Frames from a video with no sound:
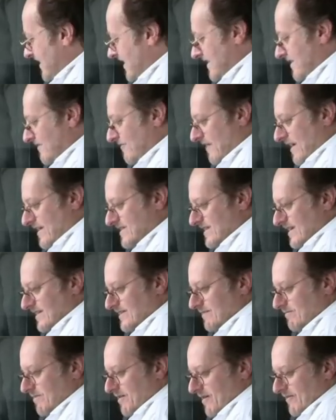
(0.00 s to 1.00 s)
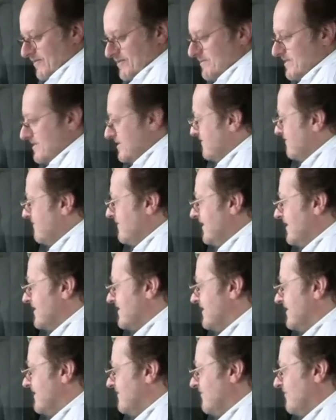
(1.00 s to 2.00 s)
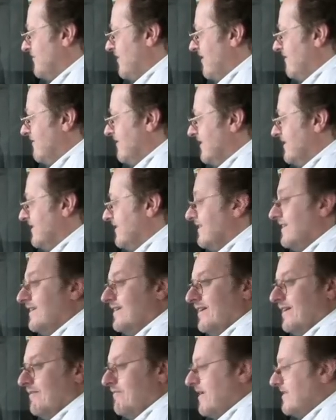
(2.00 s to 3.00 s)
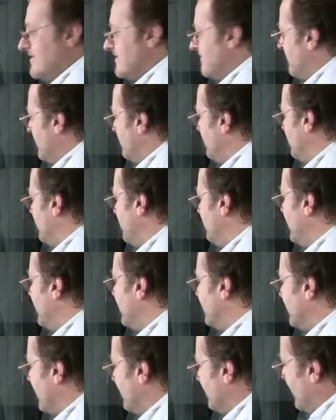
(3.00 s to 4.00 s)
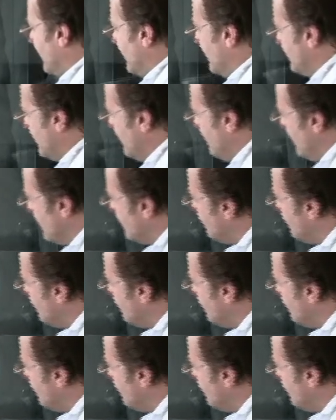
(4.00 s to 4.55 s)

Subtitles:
say the fascinating part of this business for me is the varied and amazing people we meet. So thank you so